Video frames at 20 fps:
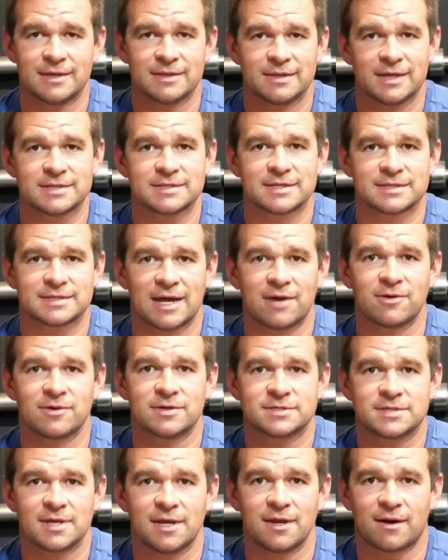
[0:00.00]
They sit down
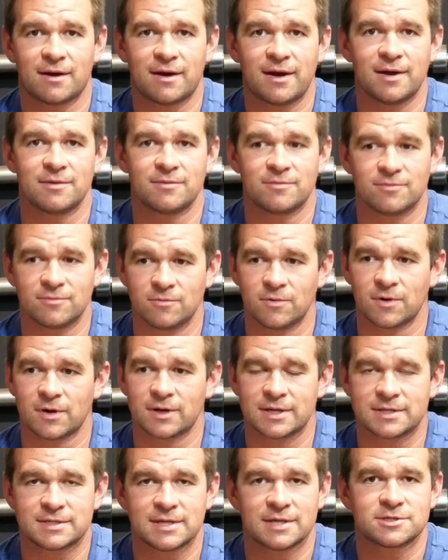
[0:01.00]
and say, all right, we're
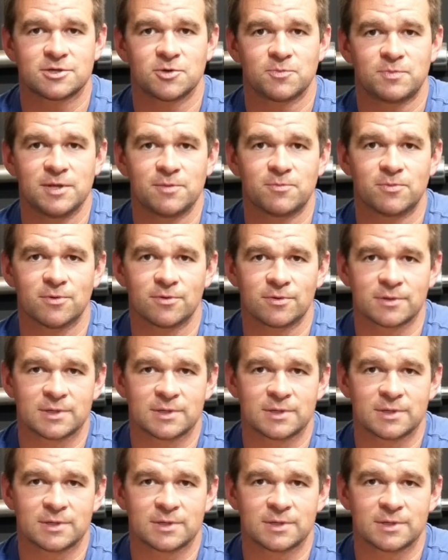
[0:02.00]
gonna test your people.